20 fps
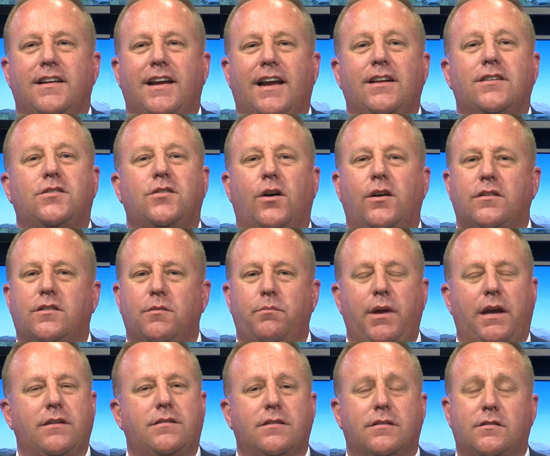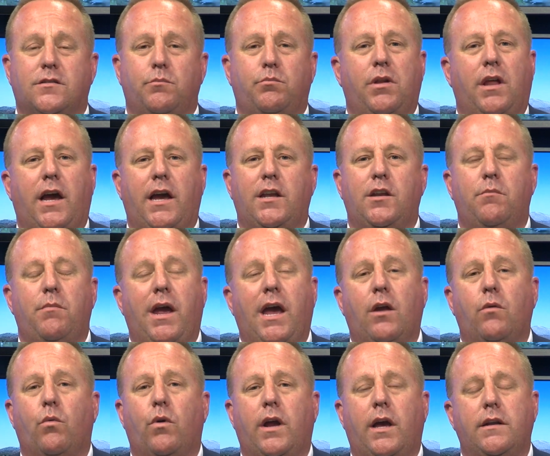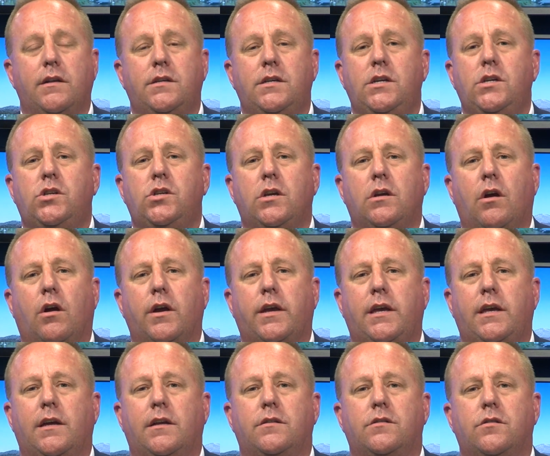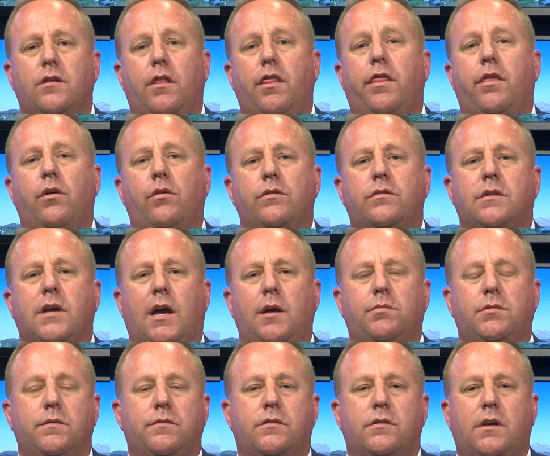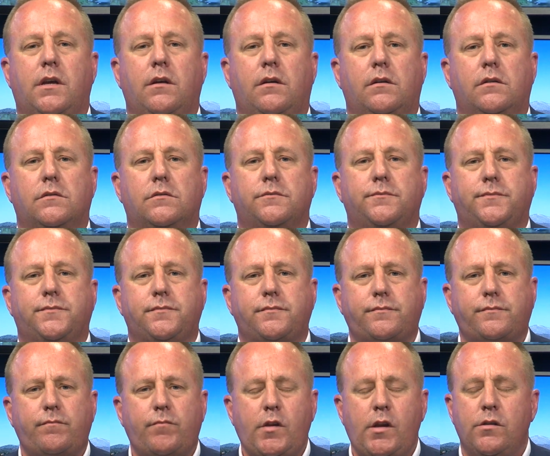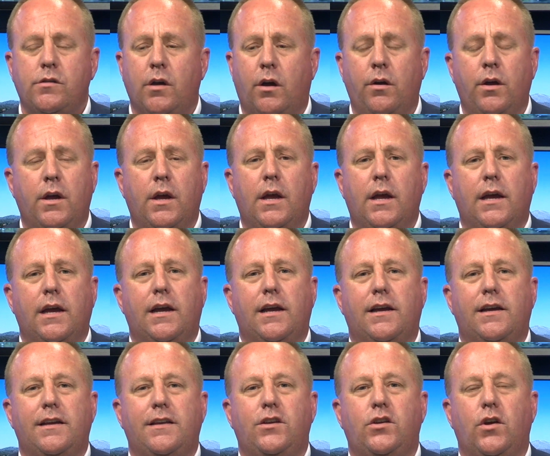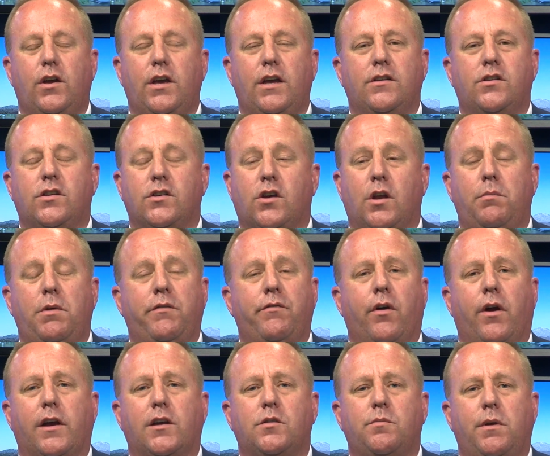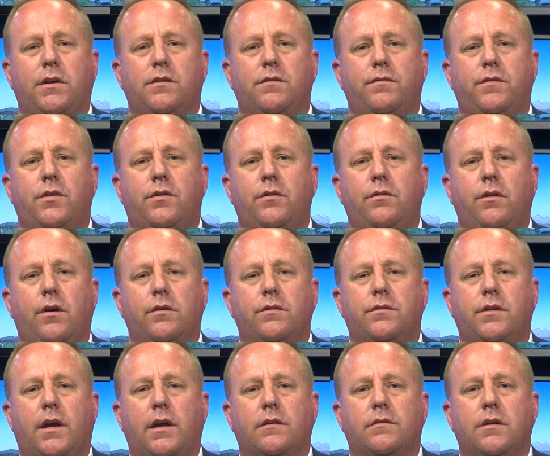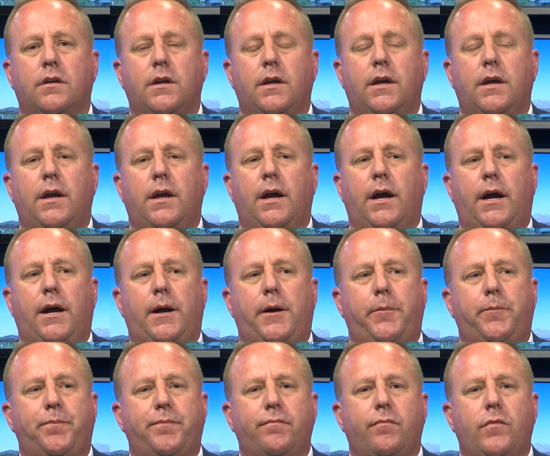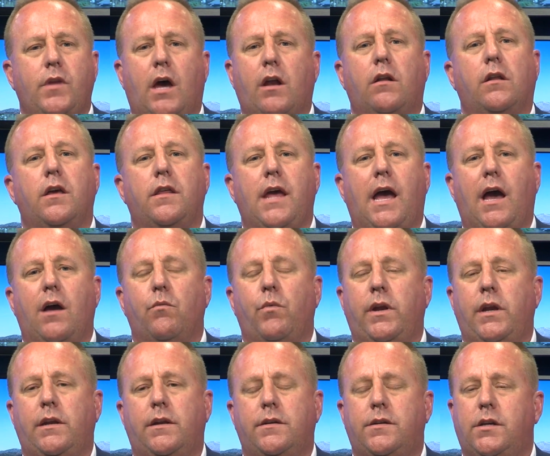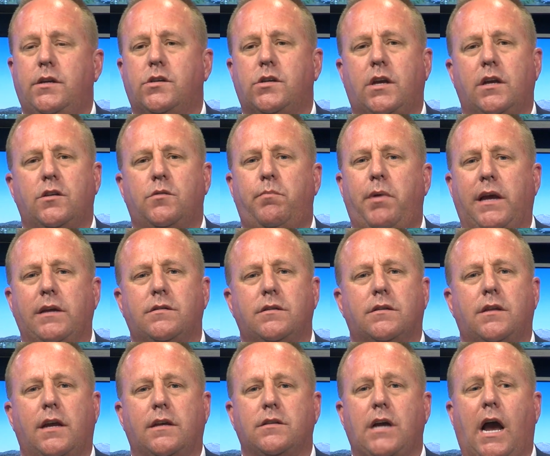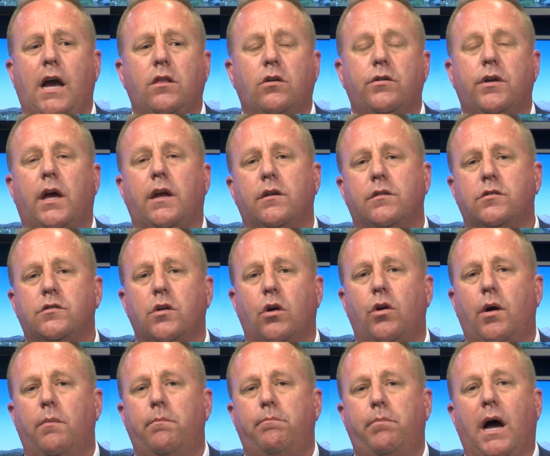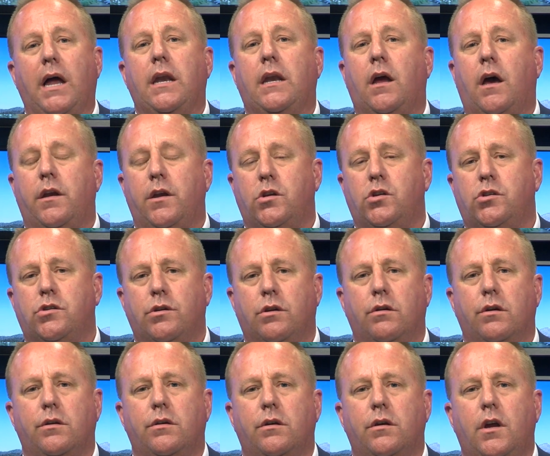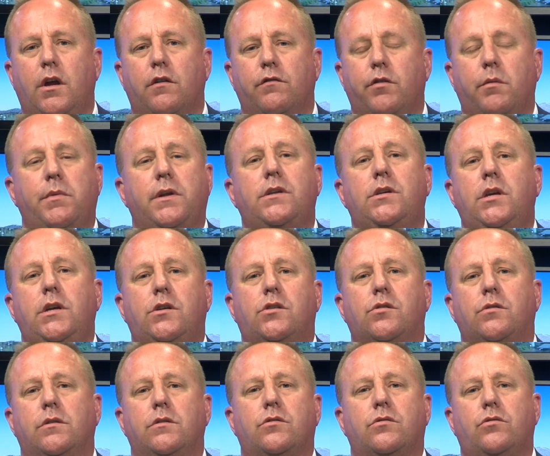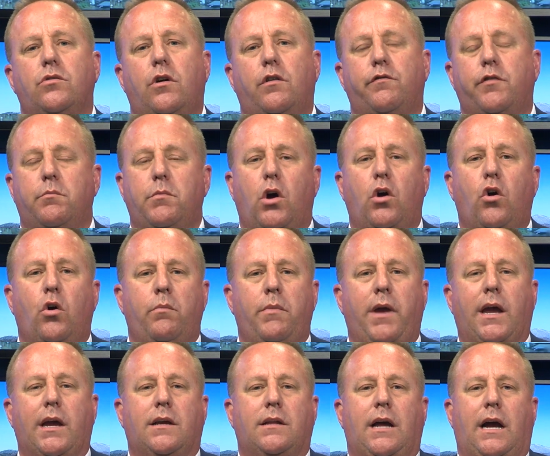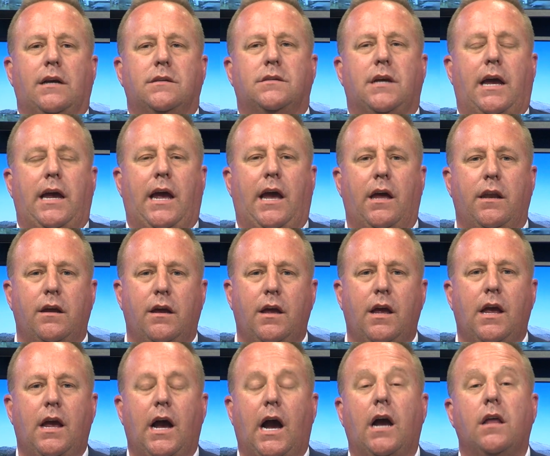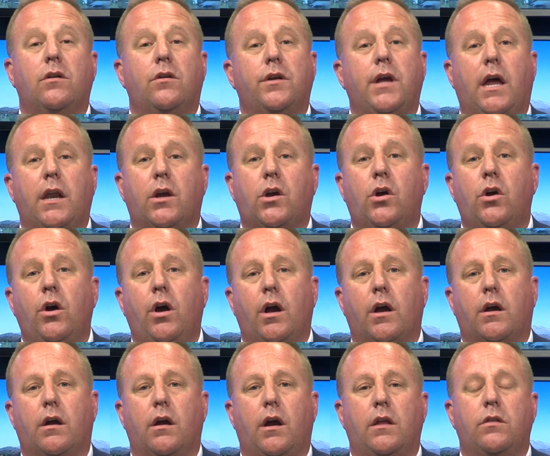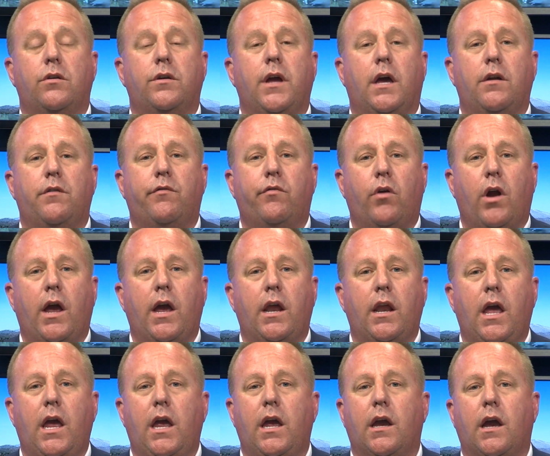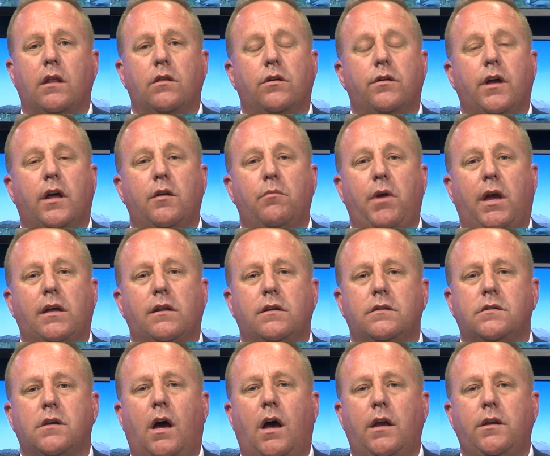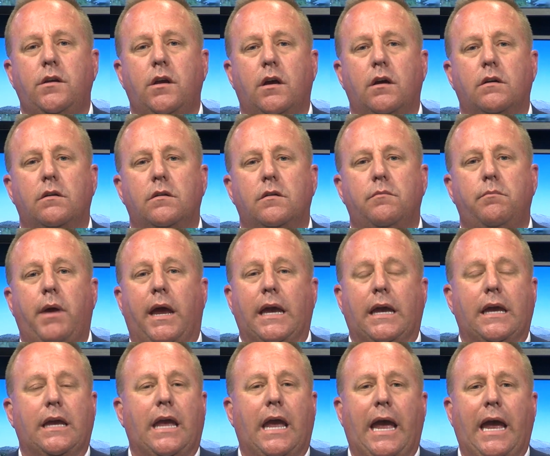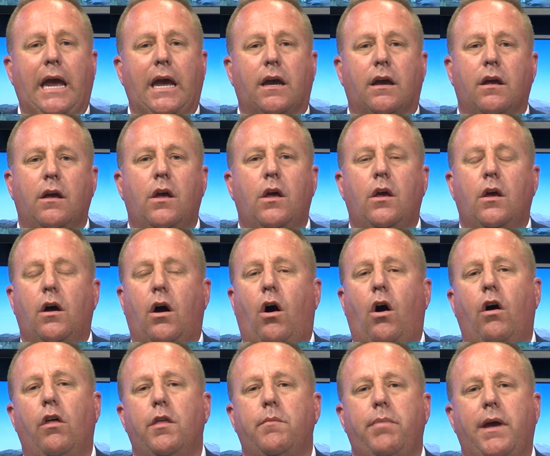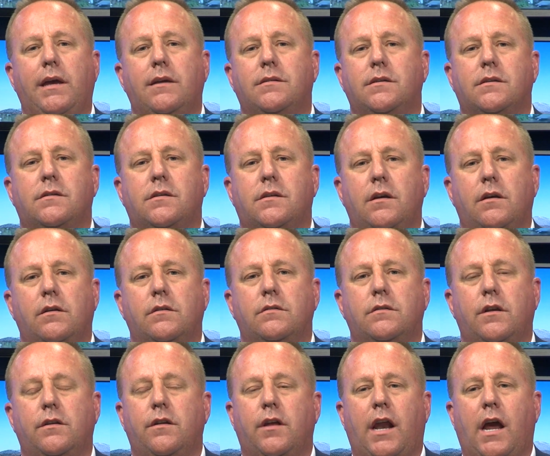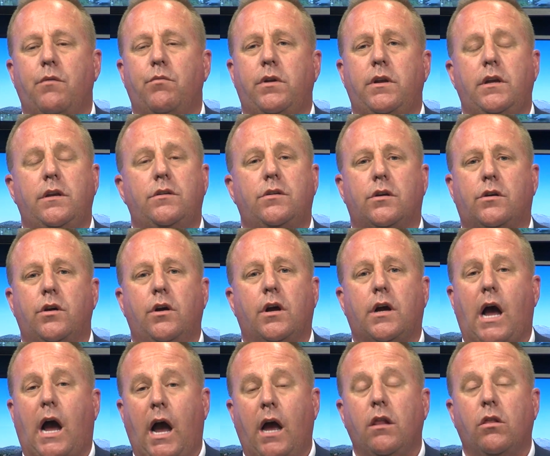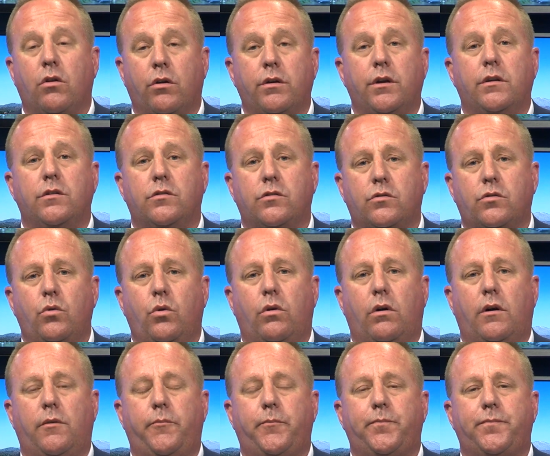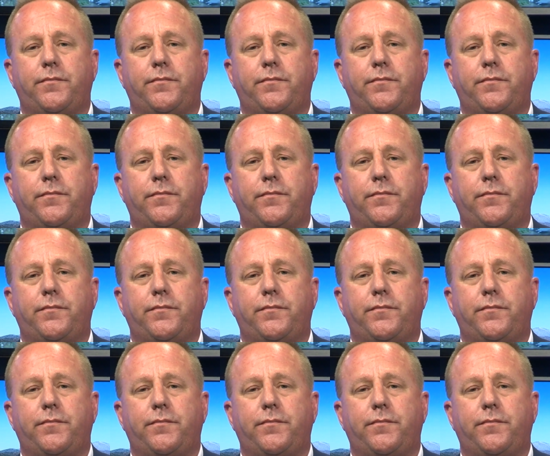And so it's a basic supply and demand. We're not teaching our kids those types of skills. So it's just gonna be very expensive to do those things. Not only that, we need to teach kids basic things. I learned how to sew a button on a shirt from a teacher in school from a home ec class I had. I learned how to cook. I learned how to fry an egg. I learned how to make lasagna, bake a cake. All the basic skills that I would need to cook, I learned at school.